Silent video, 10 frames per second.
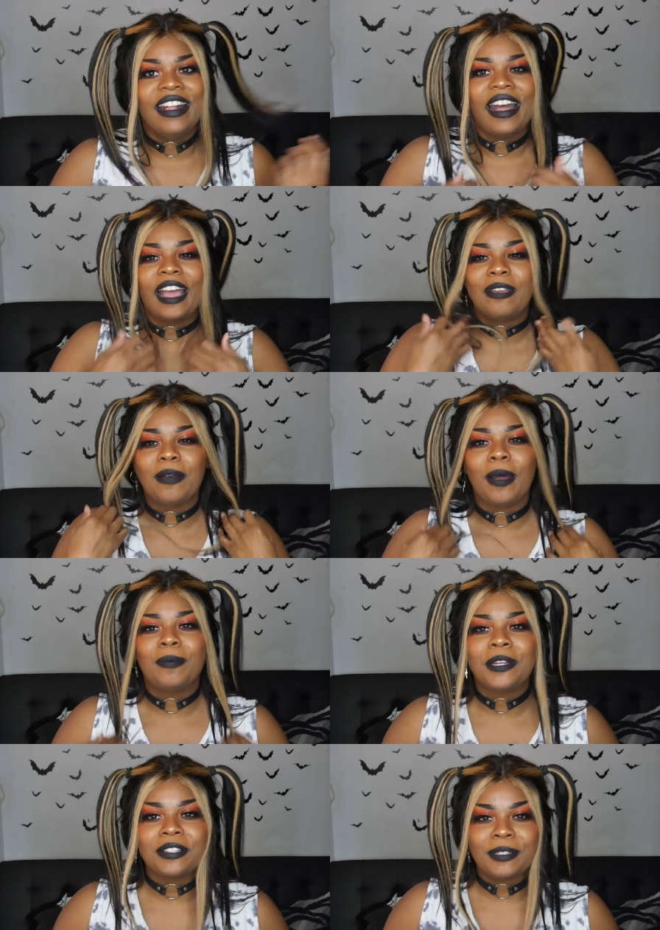I uh,
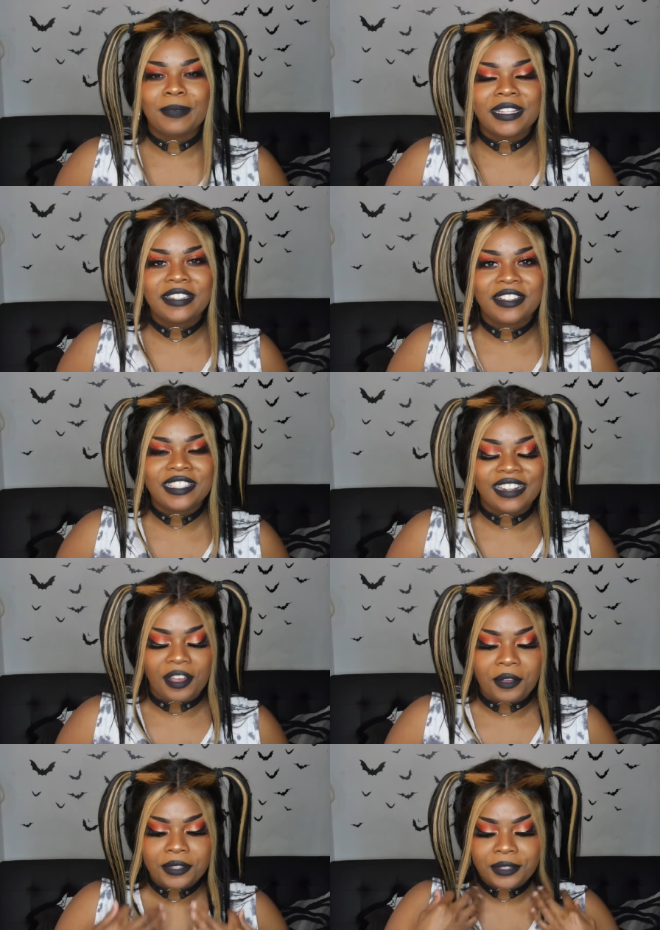put on some pigtails and I
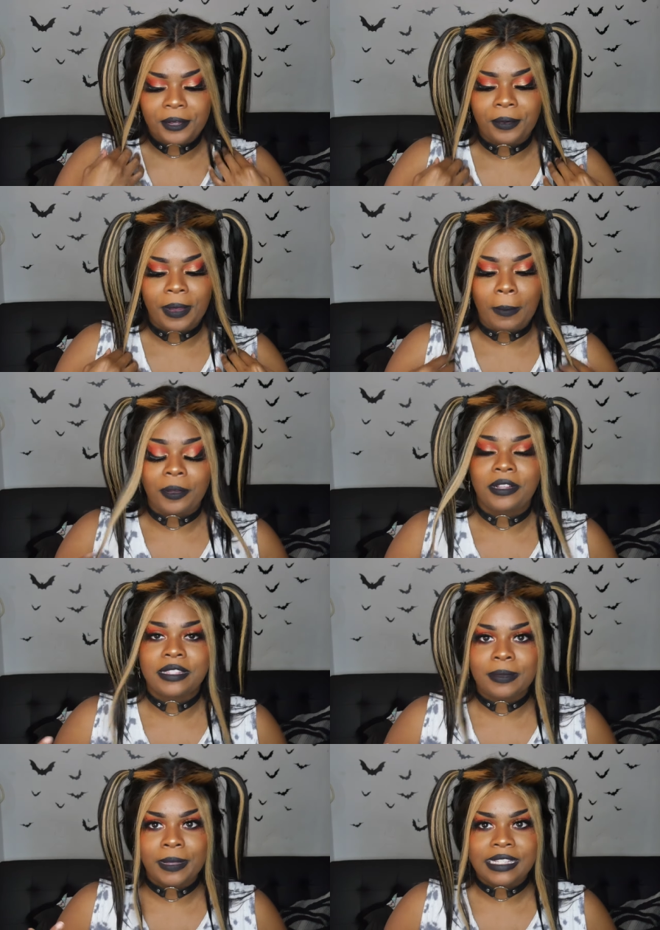also I put on
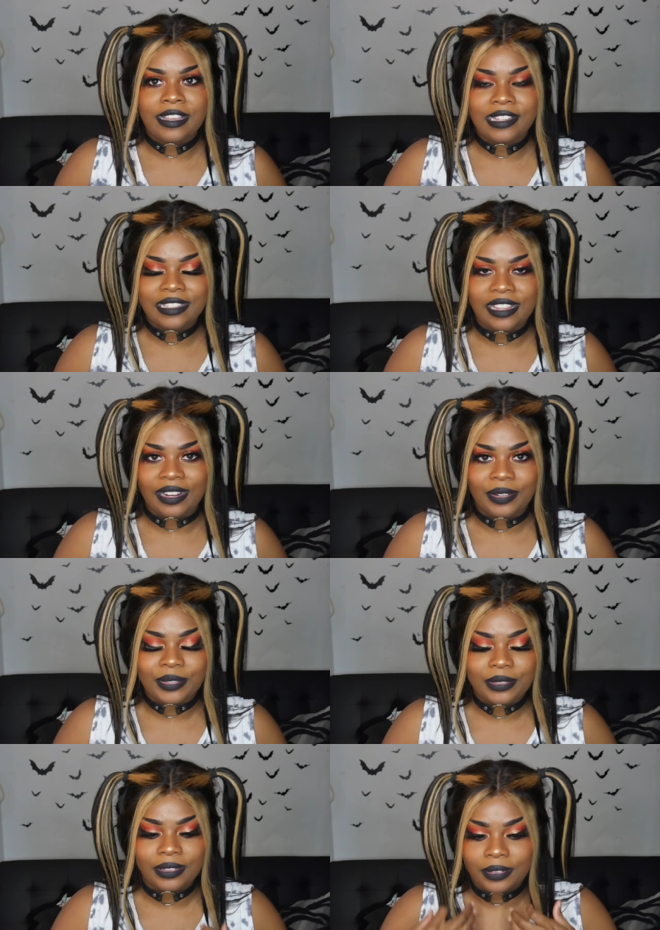some pigtails and then I
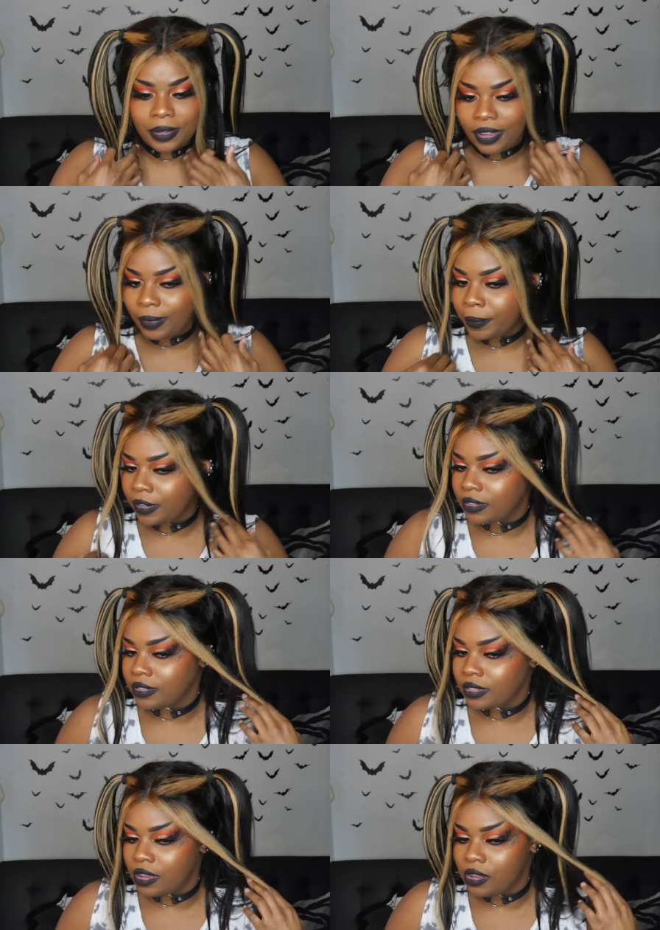also uh, put on
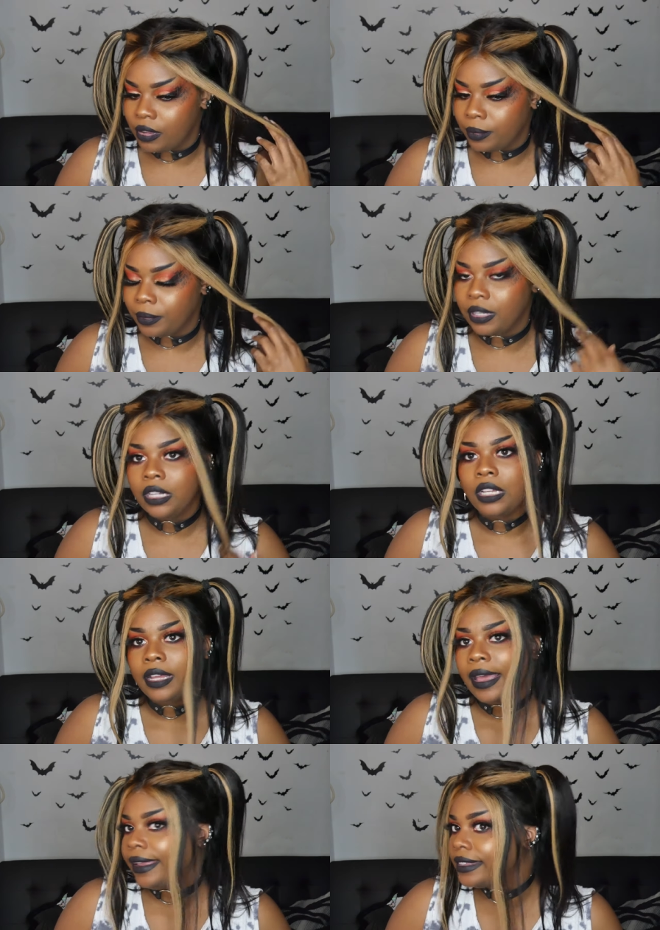some
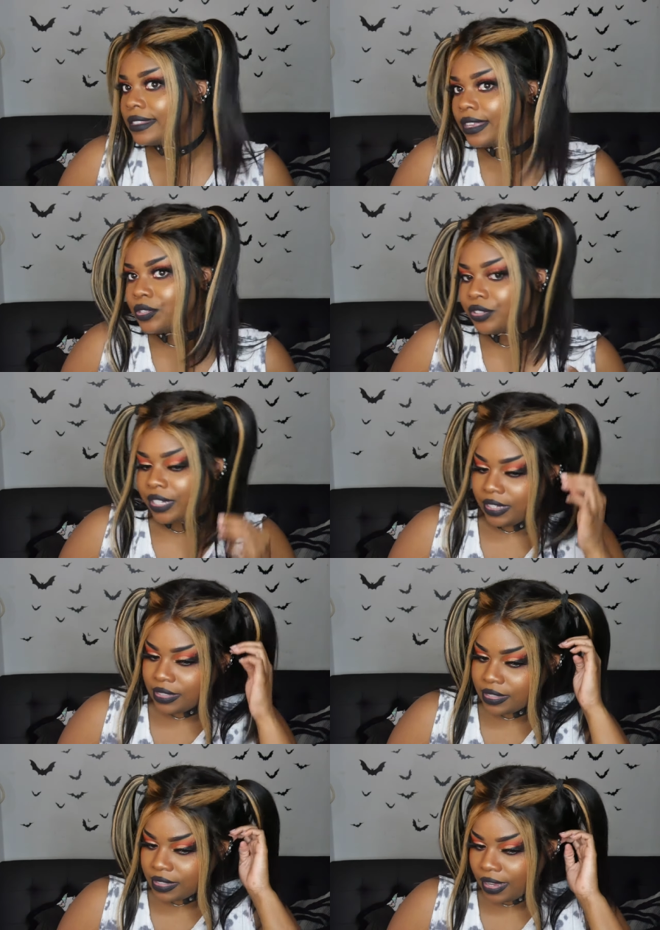
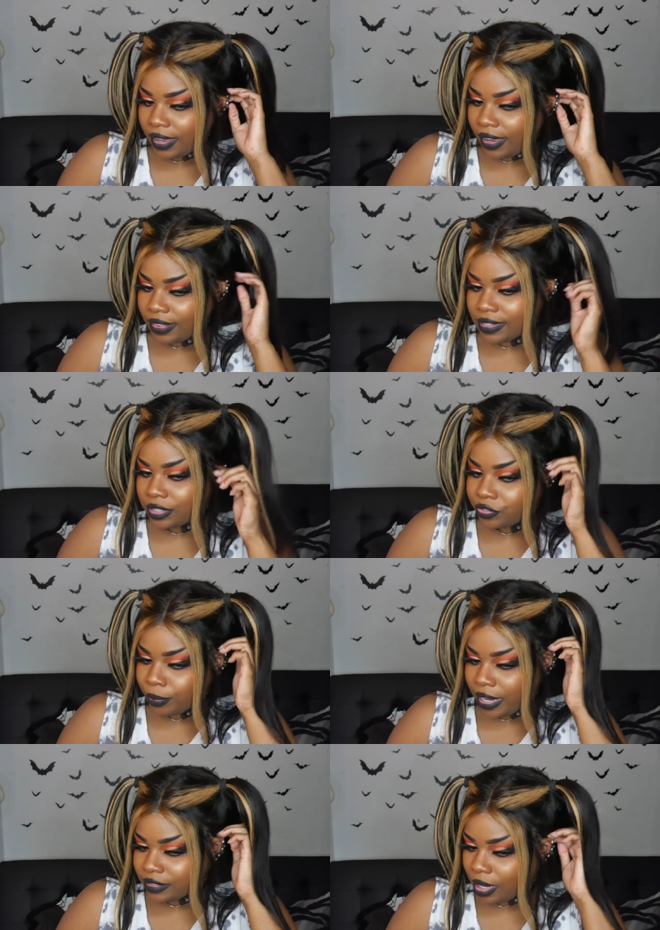accessories. Uh, this is from
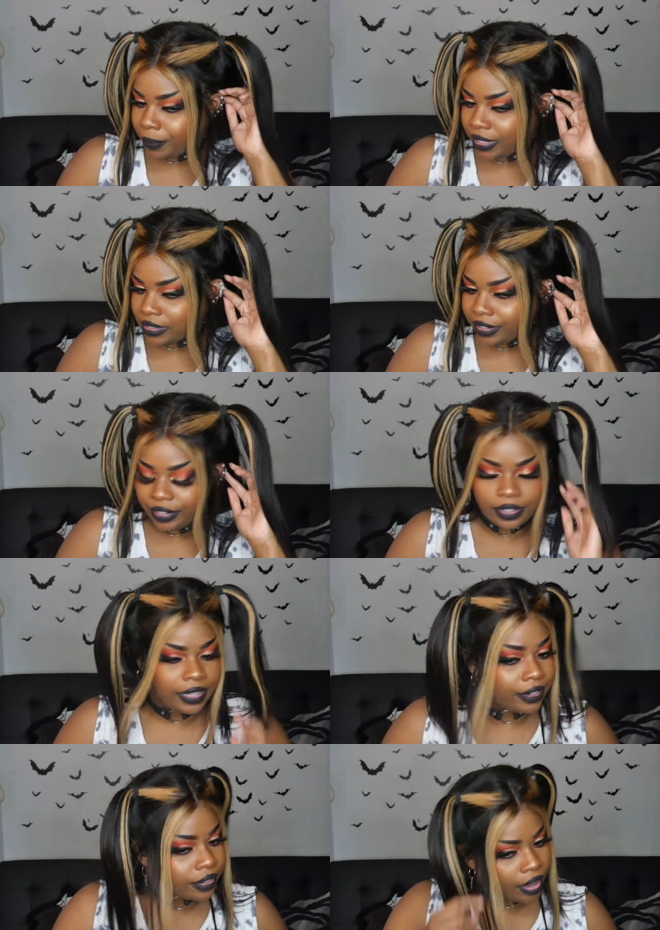Hot Topic. It's a ear,
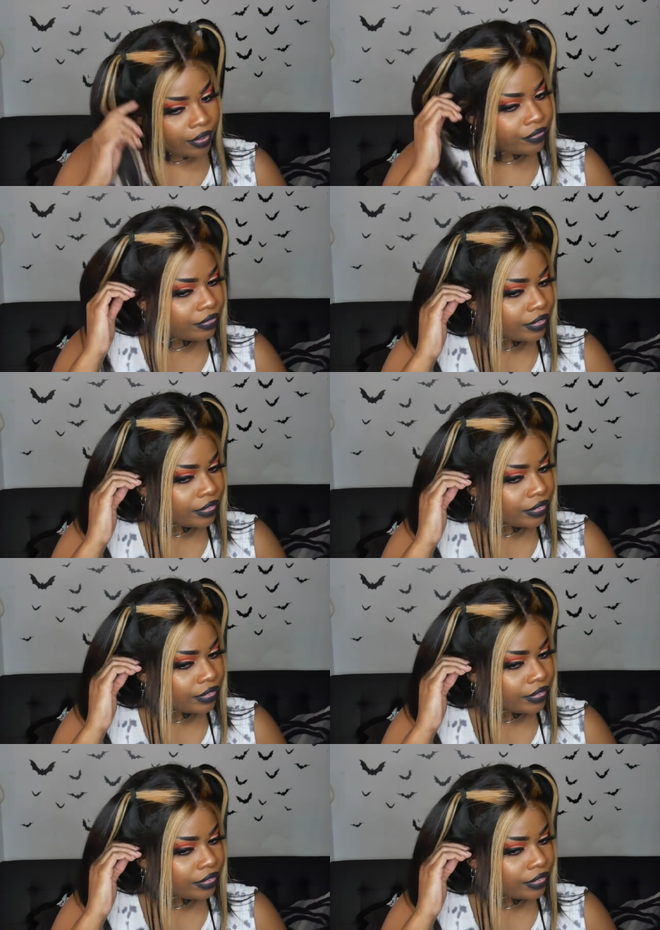ear cuff.